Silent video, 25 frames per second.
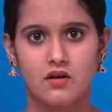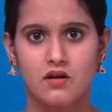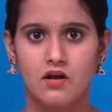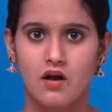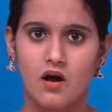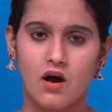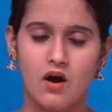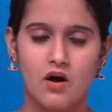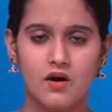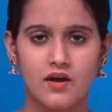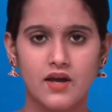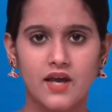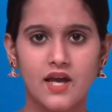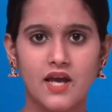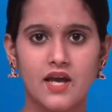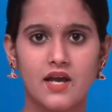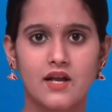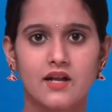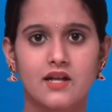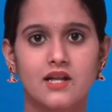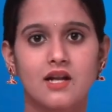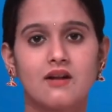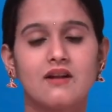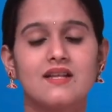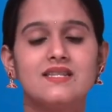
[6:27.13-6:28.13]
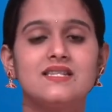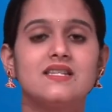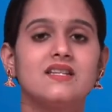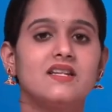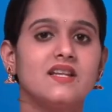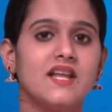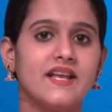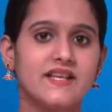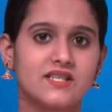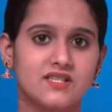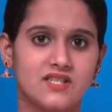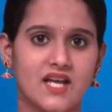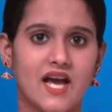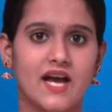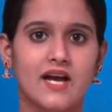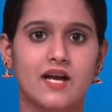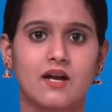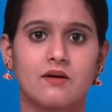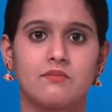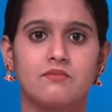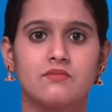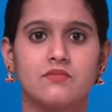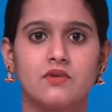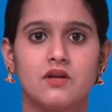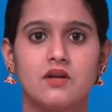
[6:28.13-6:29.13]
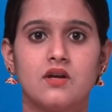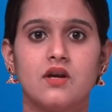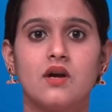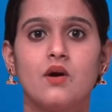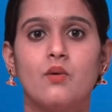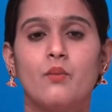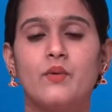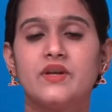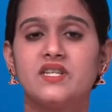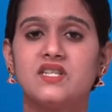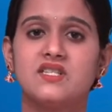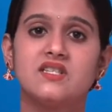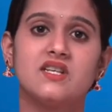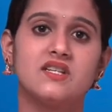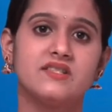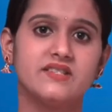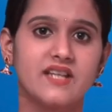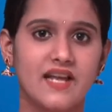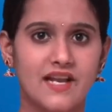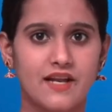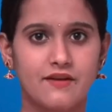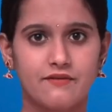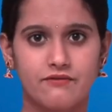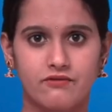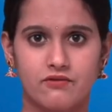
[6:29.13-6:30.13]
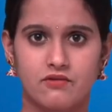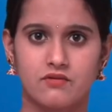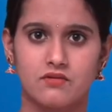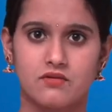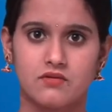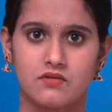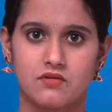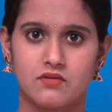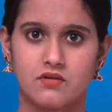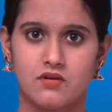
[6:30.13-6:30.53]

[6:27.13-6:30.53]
Okay, now let's see the next diagram, which is a telephone.